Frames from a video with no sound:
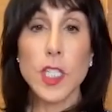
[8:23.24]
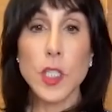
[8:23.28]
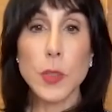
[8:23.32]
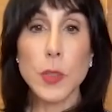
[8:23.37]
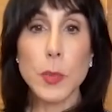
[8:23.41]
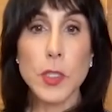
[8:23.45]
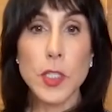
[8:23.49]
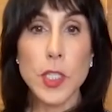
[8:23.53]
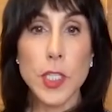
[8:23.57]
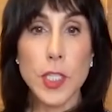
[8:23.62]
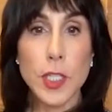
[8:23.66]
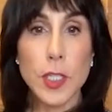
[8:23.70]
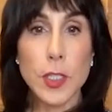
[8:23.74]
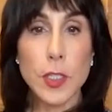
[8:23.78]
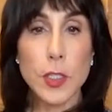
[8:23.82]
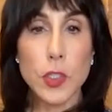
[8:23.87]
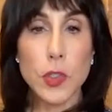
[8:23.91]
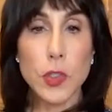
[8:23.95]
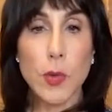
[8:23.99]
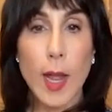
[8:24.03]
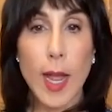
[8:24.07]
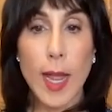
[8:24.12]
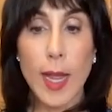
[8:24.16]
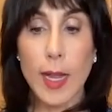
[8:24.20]
this particular
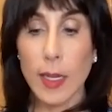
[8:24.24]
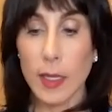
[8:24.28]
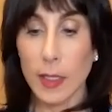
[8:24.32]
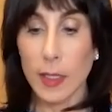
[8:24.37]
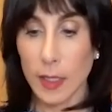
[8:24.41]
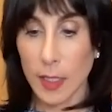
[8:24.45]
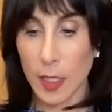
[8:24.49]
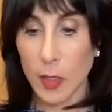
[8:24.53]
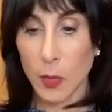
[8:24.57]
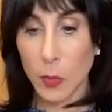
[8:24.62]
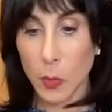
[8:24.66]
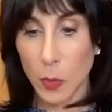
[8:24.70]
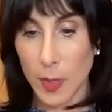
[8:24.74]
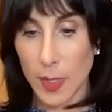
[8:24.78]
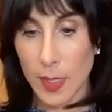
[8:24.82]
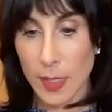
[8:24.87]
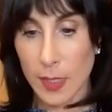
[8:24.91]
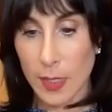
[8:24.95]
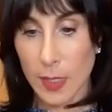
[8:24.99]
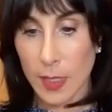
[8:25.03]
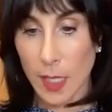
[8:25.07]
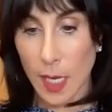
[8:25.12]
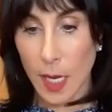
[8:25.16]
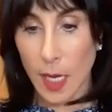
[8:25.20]
trial, it
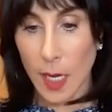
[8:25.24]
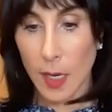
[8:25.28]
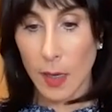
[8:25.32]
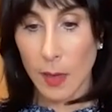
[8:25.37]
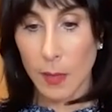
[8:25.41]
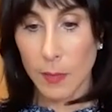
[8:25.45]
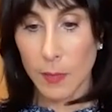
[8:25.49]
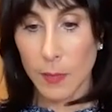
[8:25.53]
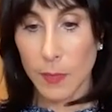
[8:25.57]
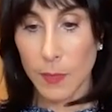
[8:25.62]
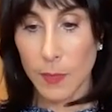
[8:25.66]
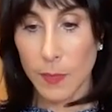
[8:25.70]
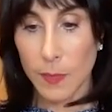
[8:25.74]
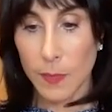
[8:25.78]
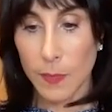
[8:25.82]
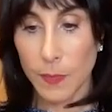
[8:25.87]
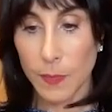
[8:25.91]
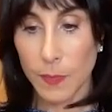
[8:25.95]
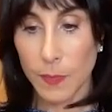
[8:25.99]
was um,